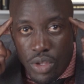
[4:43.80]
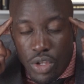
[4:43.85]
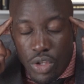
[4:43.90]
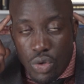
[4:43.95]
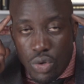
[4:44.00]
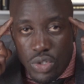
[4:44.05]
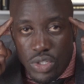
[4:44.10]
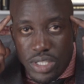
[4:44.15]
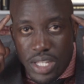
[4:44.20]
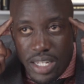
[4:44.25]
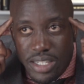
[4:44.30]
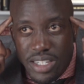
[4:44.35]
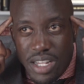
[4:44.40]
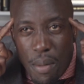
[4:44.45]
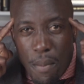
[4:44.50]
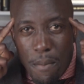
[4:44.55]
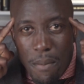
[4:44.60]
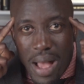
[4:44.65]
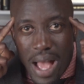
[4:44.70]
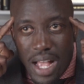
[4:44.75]
You start
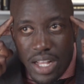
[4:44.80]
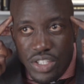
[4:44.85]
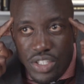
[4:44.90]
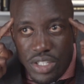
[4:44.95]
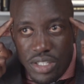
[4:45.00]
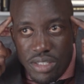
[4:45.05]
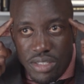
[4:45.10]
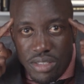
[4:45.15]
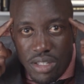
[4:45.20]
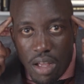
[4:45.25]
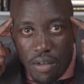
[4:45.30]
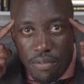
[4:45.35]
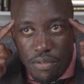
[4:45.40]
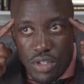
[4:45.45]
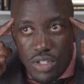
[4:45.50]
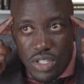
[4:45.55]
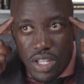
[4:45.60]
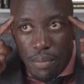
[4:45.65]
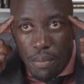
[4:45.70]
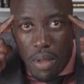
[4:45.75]
imagining stuff. You
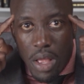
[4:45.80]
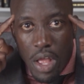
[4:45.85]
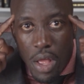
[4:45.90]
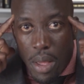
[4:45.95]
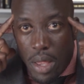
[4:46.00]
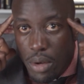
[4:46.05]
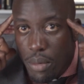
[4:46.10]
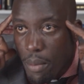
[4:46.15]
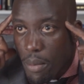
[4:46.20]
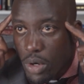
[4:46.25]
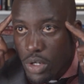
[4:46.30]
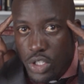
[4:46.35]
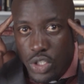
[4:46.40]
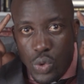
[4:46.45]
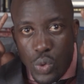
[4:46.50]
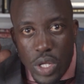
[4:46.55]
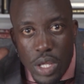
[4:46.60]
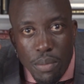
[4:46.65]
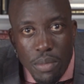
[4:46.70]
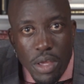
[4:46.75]
start
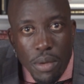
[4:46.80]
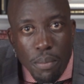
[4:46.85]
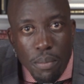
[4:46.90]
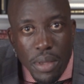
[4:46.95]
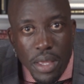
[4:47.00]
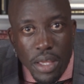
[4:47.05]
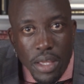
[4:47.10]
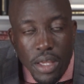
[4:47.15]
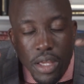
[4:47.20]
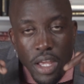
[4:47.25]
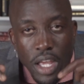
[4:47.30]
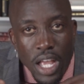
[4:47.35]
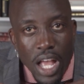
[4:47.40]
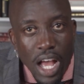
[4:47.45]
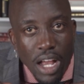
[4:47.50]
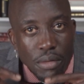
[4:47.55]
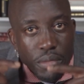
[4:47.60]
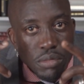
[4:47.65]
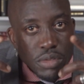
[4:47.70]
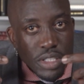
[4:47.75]
dreaming big.
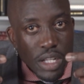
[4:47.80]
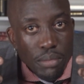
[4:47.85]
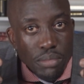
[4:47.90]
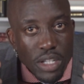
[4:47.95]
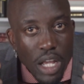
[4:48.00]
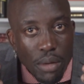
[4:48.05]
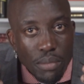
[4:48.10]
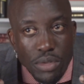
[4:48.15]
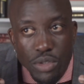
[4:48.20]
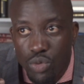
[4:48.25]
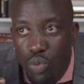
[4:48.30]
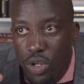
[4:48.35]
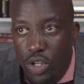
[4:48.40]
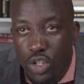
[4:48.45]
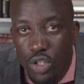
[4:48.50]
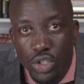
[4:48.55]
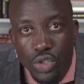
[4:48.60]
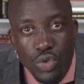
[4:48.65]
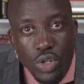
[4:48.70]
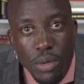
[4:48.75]
And sometimes when
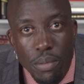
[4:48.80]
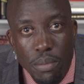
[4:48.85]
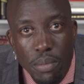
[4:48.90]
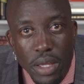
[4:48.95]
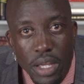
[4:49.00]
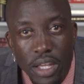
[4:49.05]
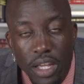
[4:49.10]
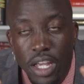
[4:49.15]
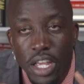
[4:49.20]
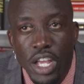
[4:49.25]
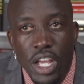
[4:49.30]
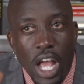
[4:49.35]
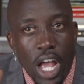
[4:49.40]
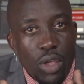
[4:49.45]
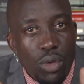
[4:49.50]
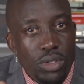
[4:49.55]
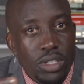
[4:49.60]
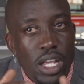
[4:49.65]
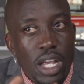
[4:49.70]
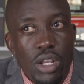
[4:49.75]
you dream big and
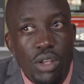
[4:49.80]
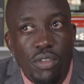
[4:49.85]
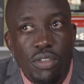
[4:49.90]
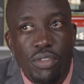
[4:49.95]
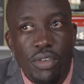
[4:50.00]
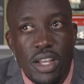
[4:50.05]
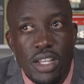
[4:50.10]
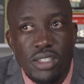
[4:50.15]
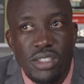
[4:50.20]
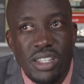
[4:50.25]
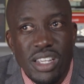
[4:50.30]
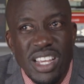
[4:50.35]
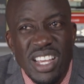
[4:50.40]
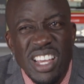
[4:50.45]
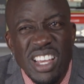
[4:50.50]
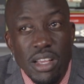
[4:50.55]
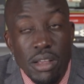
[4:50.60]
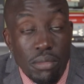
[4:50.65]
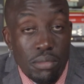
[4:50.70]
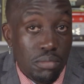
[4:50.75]
you tell your friends,
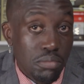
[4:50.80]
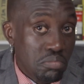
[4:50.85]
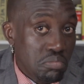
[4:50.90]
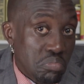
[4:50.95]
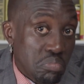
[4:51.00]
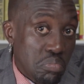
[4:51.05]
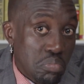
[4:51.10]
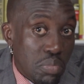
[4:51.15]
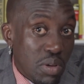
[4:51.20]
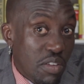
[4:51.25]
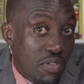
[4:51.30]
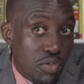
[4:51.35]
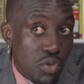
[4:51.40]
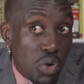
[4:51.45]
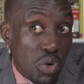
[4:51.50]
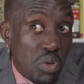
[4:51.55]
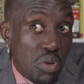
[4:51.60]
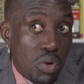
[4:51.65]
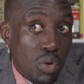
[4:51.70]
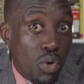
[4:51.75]
if you're
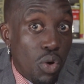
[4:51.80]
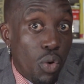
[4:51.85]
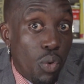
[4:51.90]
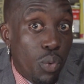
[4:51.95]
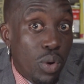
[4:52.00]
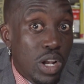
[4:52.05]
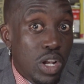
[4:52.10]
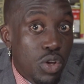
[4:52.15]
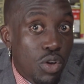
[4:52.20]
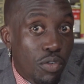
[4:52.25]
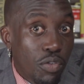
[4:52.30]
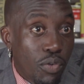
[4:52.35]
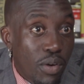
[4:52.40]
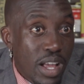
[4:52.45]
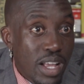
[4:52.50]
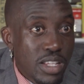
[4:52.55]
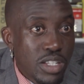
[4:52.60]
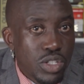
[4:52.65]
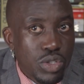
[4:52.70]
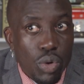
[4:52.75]
not really your
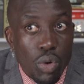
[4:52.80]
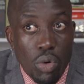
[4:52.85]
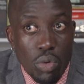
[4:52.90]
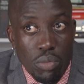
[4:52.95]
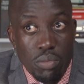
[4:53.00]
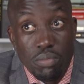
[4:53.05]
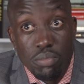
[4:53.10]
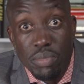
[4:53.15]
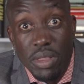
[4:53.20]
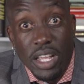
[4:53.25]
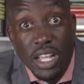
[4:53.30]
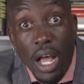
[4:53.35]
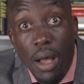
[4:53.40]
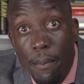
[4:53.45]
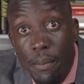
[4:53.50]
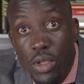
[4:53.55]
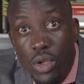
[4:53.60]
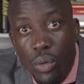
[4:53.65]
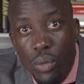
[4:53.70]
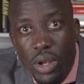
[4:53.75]
friends, or they can
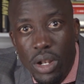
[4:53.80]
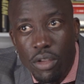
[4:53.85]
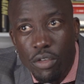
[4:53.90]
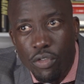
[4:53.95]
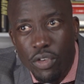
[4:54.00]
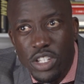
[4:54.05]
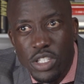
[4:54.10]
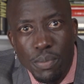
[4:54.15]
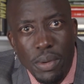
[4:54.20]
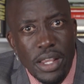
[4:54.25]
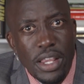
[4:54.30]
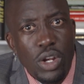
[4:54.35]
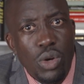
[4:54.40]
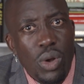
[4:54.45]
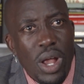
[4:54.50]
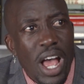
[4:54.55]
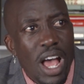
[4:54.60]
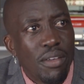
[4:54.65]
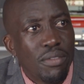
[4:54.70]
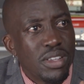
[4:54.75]
be your really friends, but they don't
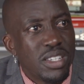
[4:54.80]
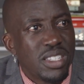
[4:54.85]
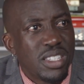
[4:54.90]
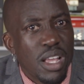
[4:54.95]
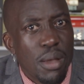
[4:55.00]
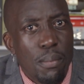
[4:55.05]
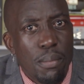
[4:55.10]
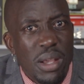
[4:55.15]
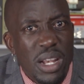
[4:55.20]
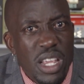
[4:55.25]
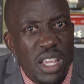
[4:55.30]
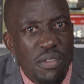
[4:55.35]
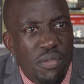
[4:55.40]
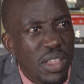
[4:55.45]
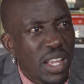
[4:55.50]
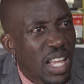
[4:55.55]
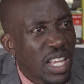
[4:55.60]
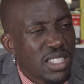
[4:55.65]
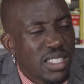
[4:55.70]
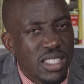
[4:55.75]
have the same belief, they
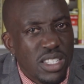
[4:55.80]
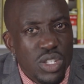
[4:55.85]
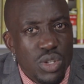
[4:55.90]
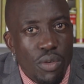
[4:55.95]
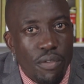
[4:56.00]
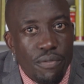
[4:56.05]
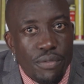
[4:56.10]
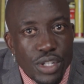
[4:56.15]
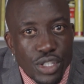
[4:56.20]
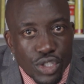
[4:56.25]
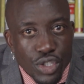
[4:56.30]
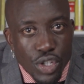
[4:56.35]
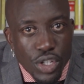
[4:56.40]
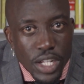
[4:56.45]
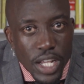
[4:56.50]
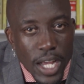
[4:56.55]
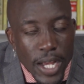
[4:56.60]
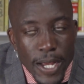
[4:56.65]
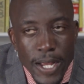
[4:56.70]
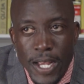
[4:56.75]
can't see your vision,
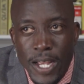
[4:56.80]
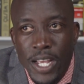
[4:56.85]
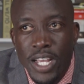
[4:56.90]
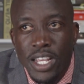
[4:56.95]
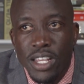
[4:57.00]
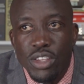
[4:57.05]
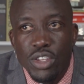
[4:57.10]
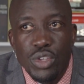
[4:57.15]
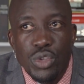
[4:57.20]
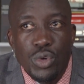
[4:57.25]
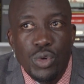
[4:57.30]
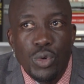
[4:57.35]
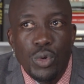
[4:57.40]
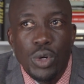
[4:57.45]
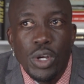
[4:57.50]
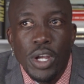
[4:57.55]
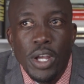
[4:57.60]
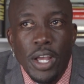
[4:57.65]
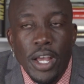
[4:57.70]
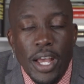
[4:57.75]
yeah, you
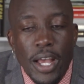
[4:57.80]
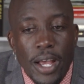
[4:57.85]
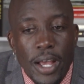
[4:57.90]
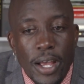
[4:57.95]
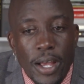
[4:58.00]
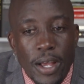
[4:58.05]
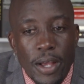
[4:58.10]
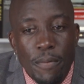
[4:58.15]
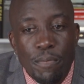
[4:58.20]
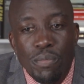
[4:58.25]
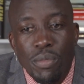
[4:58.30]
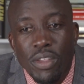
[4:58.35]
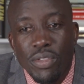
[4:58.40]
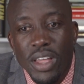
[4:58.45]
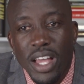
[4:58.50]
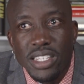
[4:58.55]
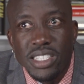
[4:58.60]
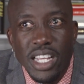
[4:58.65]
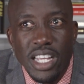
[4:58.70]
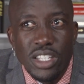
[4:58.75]

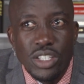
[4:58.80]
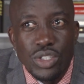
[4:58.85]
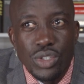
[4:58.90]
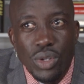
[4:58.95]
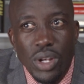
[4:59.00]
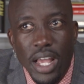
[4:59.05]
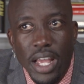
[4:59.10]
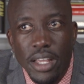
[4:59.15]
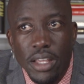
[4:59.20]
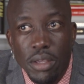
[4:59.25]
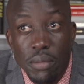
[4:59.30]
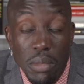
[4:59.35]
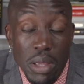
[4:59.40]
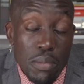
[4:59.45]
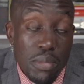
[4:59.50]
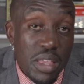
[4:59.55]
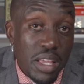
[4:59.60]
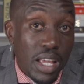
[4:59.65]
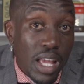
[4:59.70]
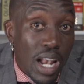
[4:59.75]
they tend to, like,
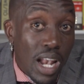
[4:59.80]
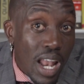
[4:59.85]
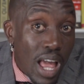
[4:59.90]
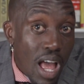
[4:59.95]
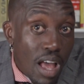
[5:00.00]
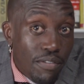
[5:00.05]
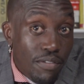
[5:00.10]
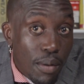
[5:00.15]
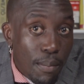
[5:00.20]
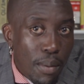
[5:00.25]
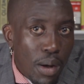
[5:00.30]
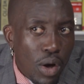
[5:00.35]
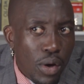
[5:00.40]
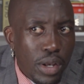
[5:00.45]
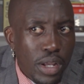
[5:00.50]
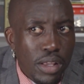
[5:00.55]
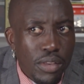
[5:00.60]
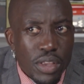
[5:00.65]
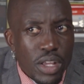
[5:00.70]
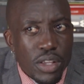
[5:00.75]
maybe they can laugh about
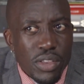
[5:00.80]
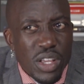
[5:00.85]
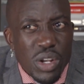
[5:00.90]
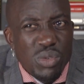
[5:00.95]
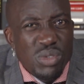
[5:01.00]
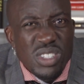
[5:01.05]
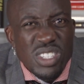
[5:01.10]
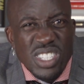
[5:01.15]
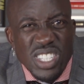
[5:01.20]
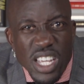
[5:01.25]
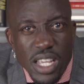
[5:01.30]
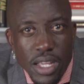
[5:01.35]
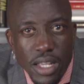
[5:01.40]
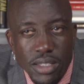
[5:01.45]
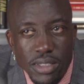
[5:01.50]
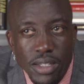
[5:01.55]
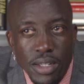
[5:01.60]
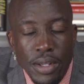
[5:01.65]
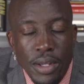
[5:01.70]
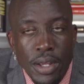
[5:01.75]
it, they don't see
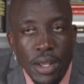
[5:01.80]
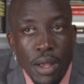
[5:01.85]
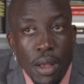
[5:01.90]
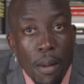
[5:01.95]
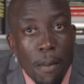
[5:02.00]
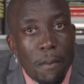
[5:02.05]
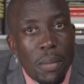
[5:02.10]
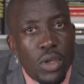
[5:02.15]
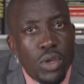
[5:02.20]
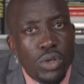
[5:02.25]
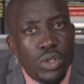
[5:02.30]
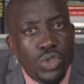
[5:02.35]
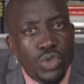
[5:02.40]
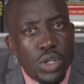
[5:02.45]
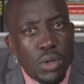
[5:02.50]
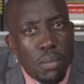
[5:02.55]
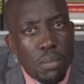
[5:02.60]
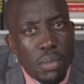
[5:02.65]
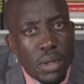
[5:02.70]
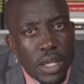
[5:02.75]
it. But you
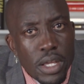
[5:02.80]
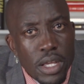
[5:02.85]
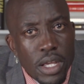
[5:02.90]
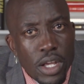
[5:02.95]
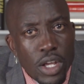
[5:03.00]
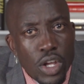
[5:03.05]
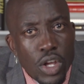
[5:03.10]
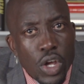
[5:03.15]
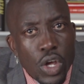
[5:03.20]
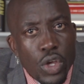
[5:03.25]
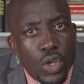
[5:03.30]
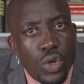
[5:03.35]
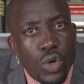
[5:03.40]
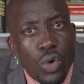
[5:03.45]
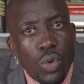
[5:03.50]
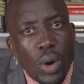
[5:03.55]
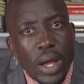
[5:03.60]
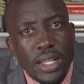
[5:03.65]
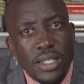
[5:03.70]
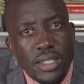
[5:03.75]
dream big, you
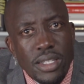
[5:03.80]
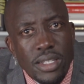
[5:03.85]
write